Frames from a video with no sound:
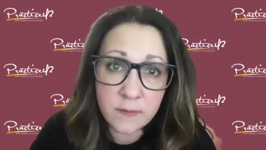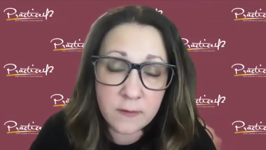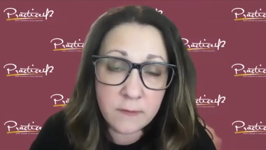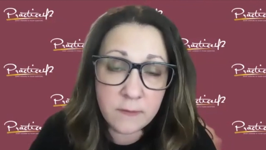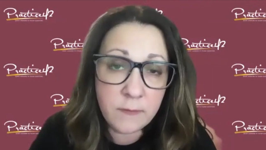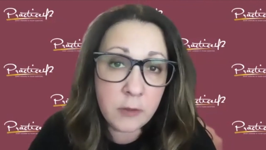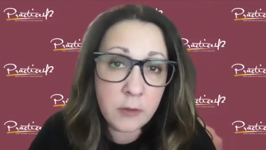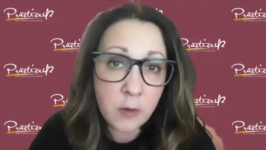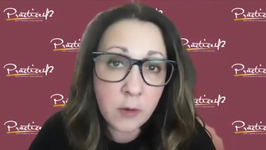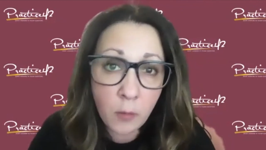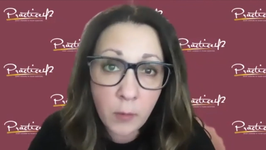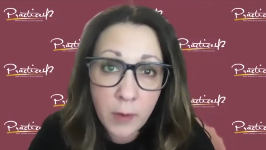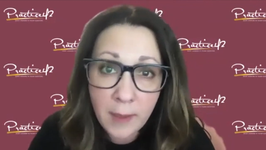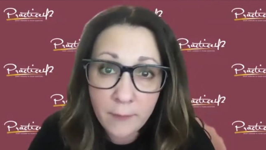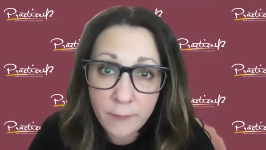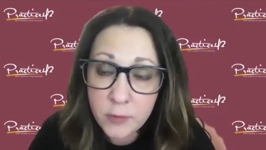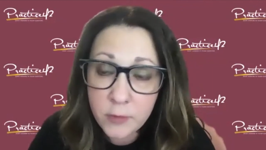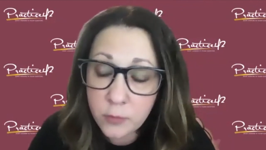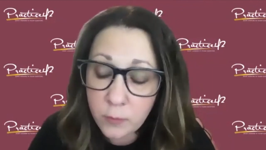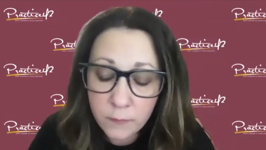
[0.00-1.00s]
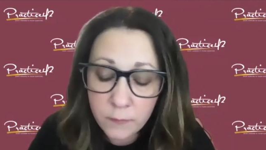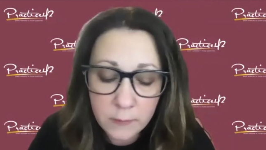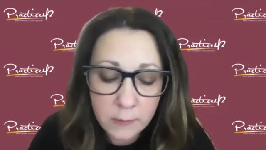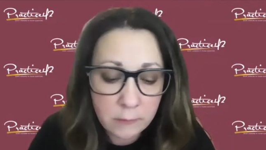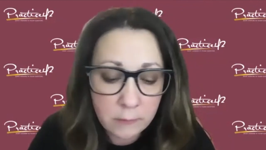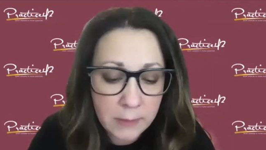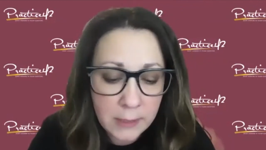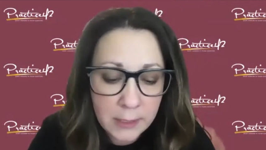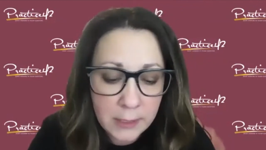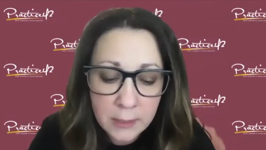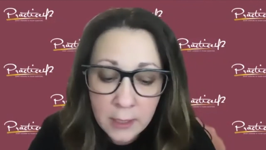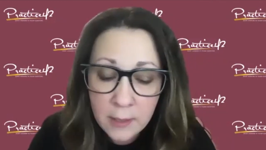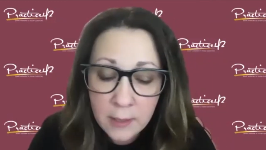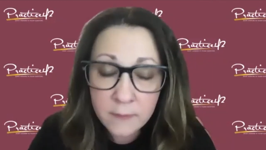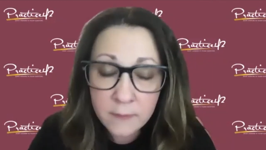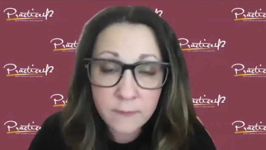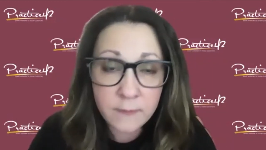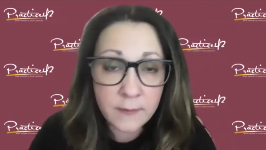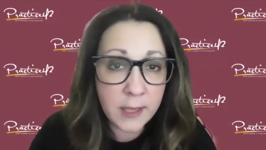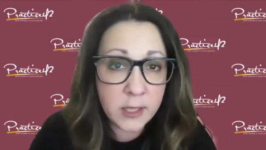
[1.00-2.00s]
And if you don't have the tools that you need,
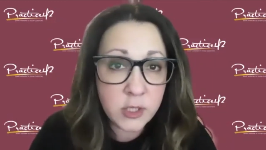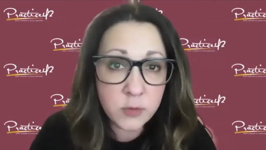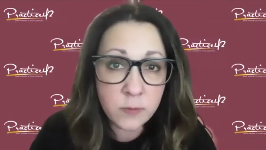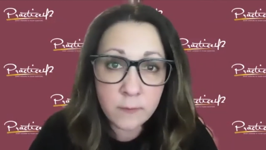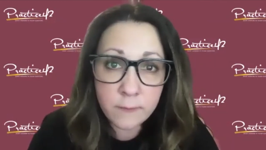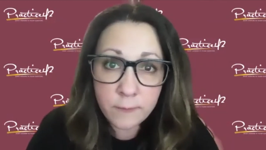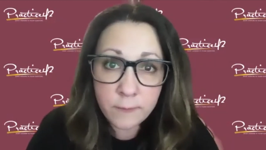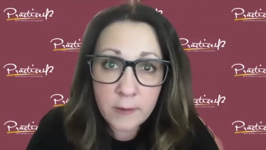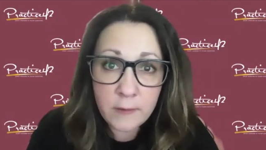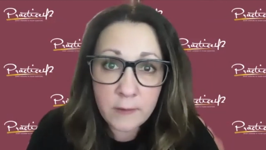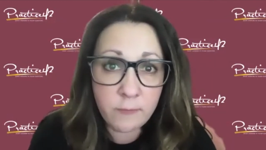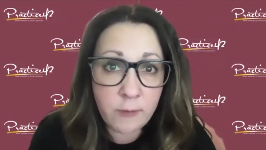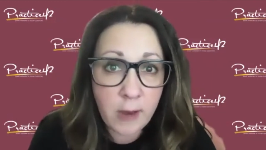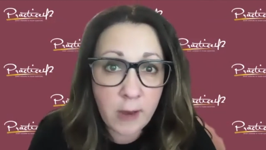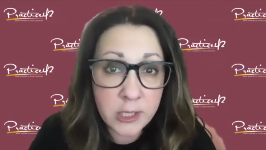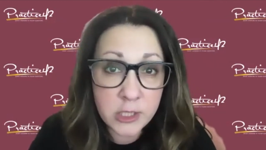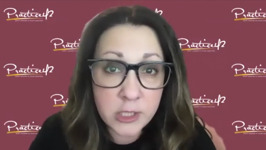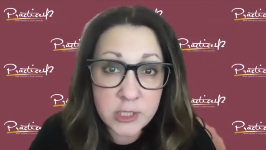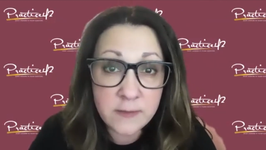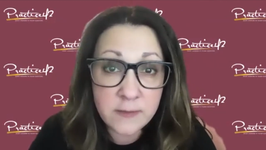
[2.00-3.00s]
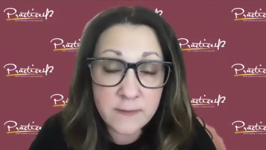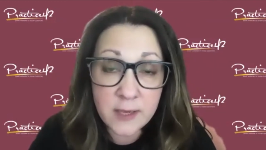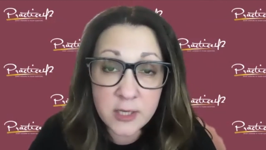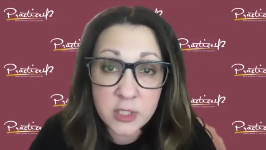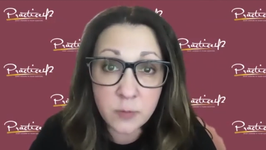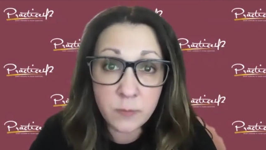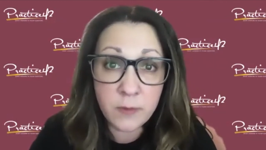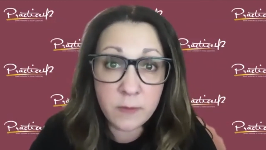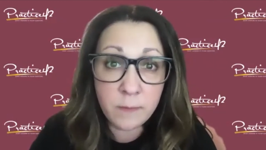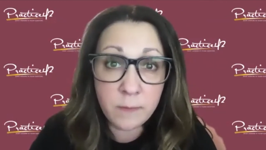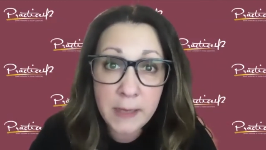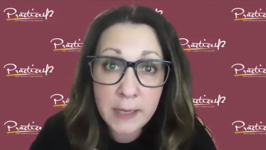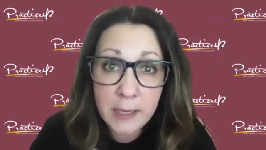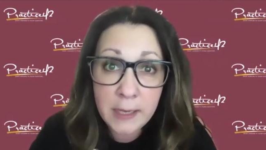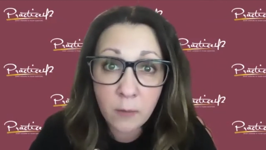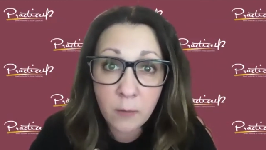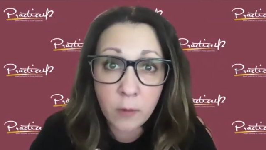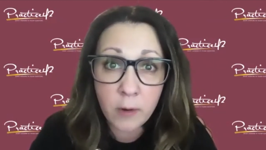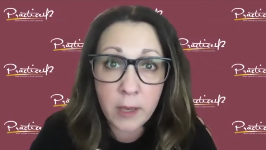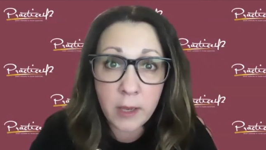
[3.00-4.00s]
schedule a free strategy session with me
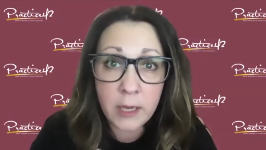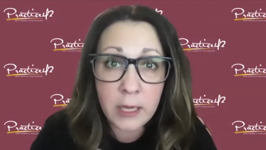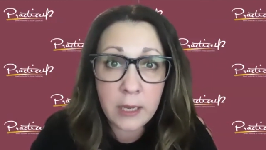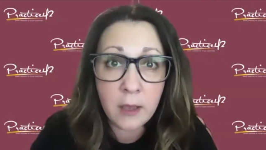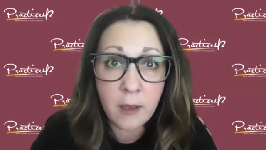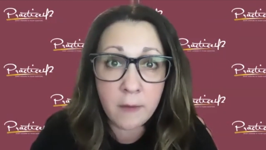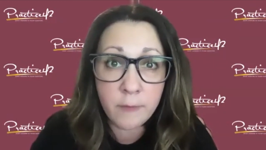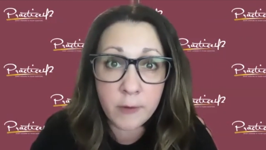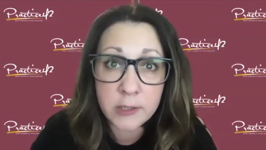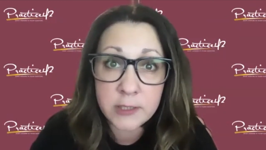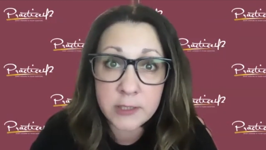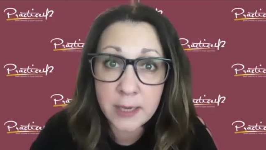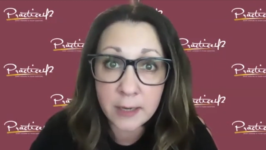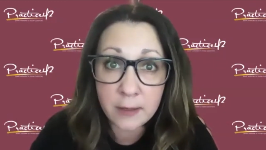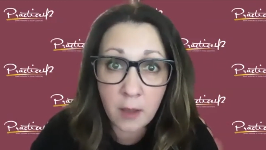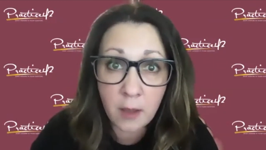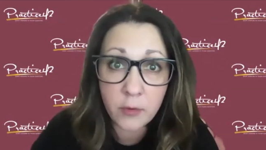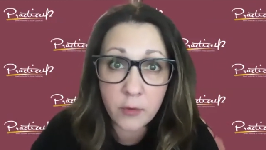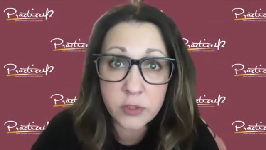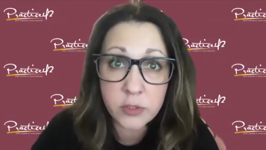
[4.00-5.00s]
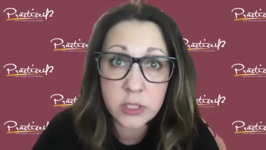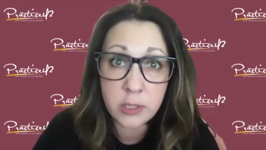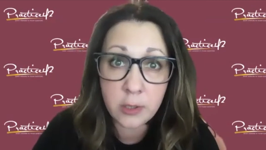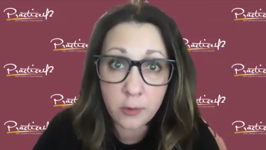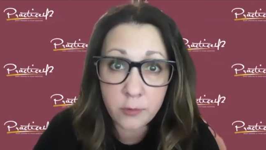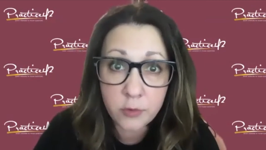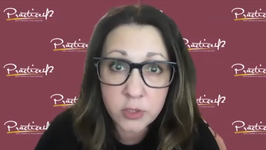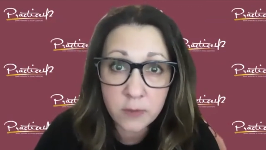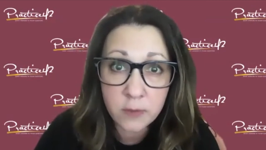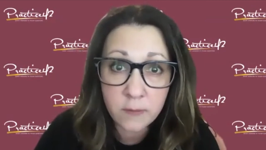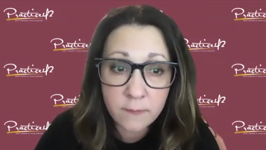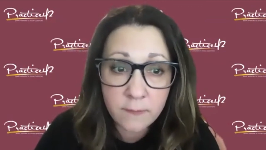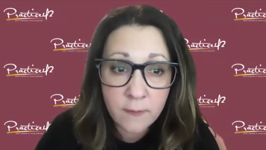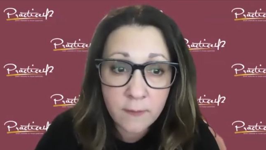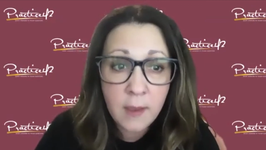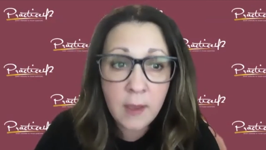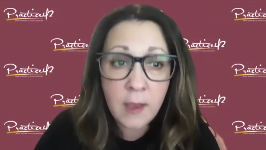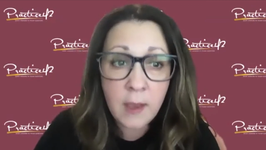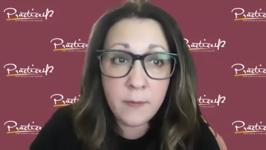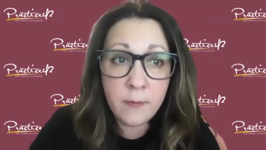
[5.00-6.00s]
or any of our technology coaches,
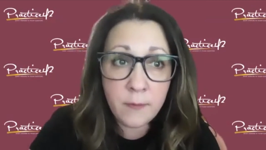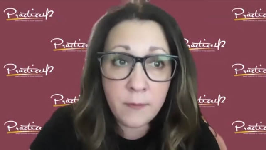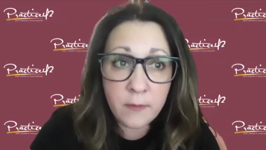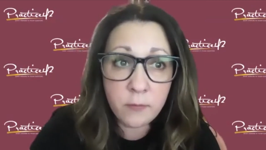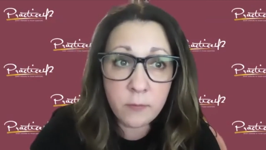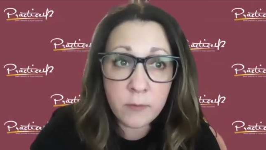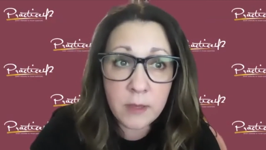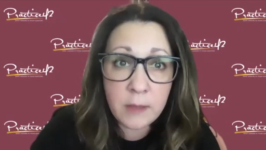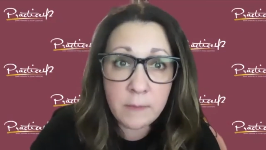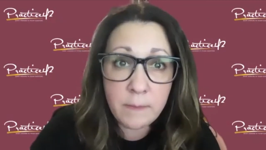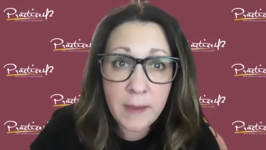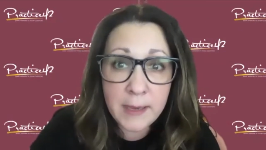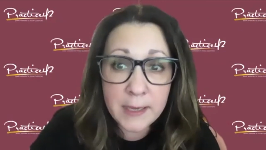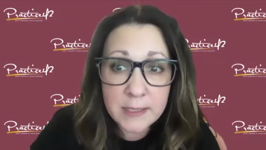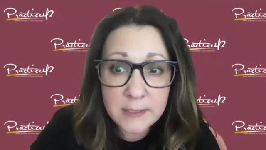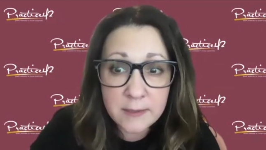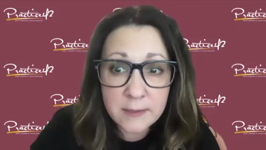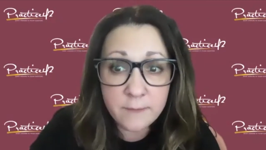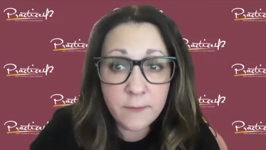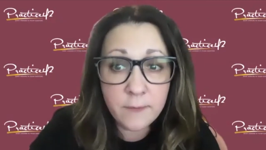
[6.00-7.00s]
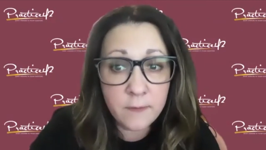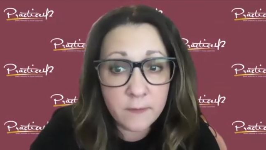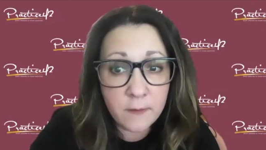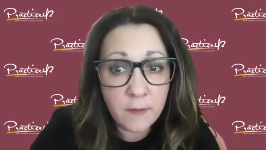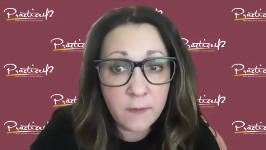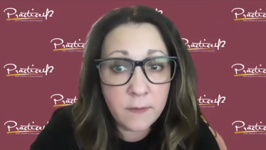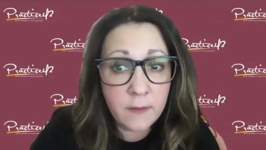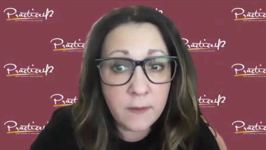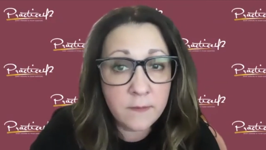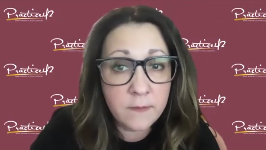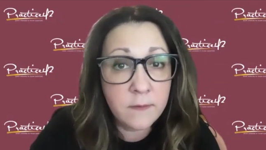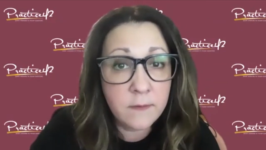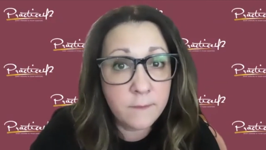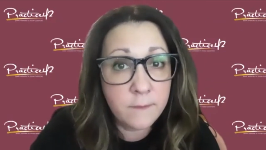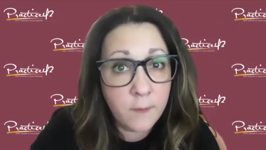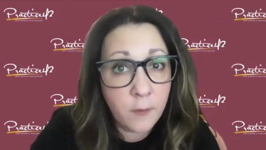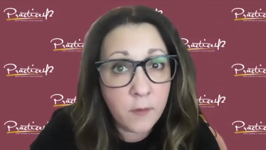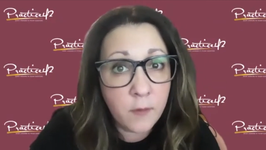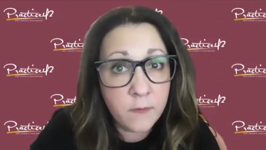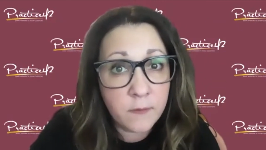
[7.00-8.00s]
and let's really make a difference on this and
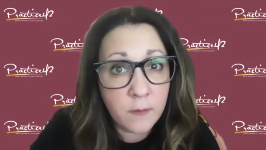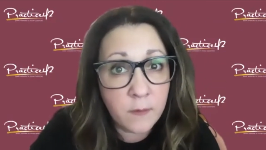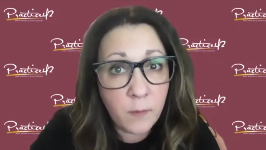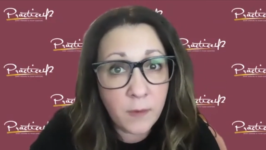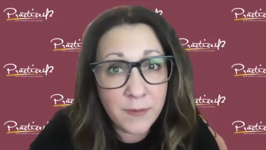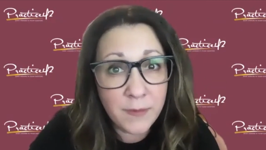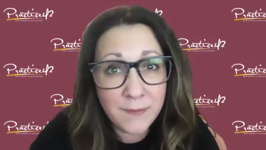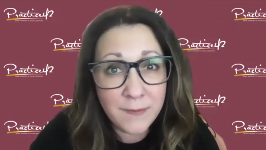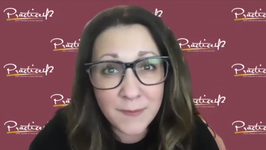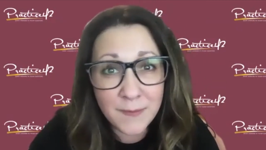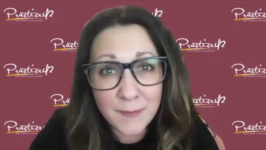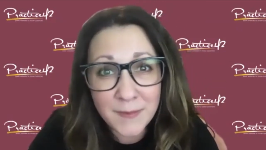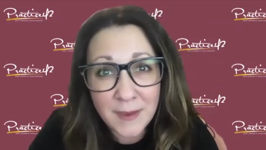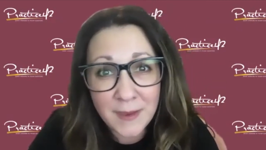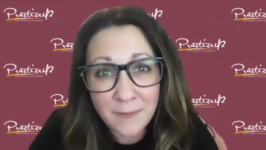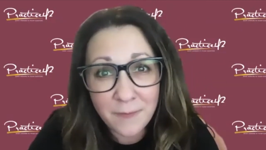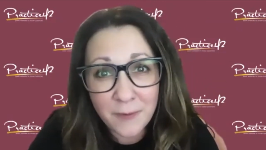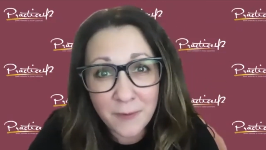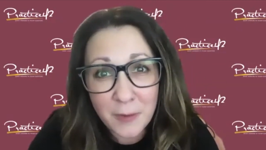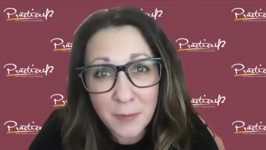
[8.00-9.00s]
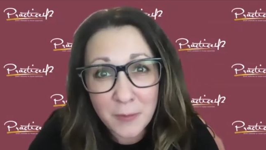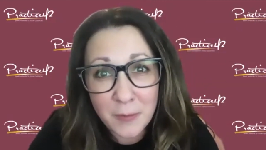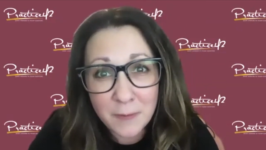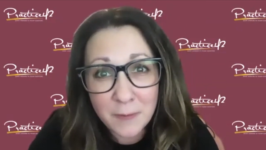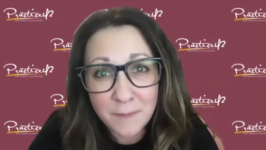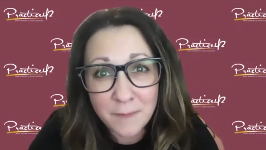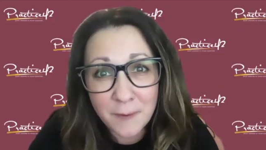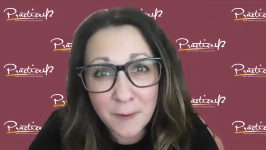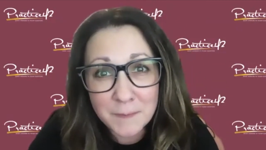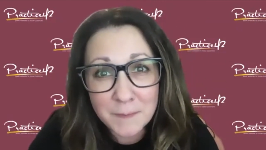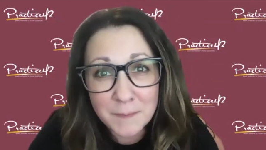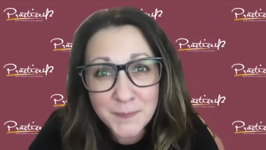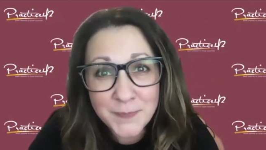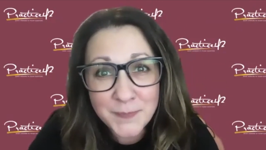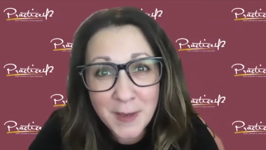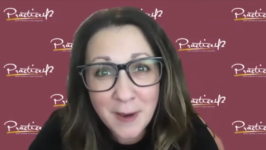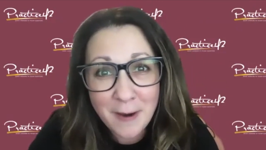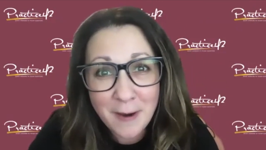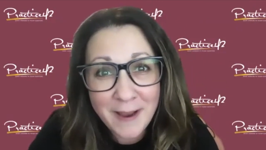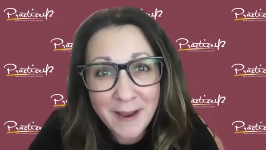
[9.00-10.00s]
focus on what this looks like for you and your firm.
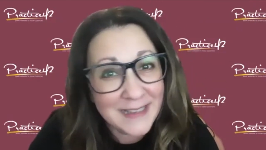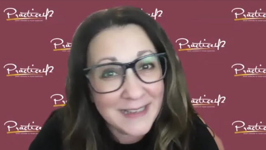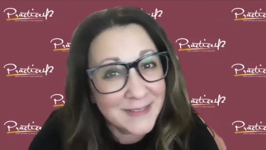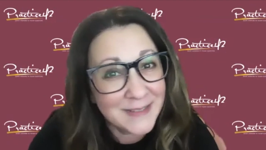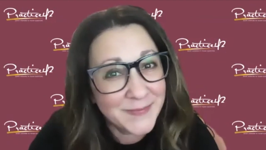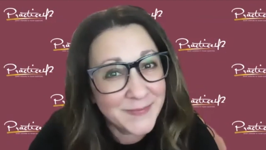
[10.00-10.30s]
All right.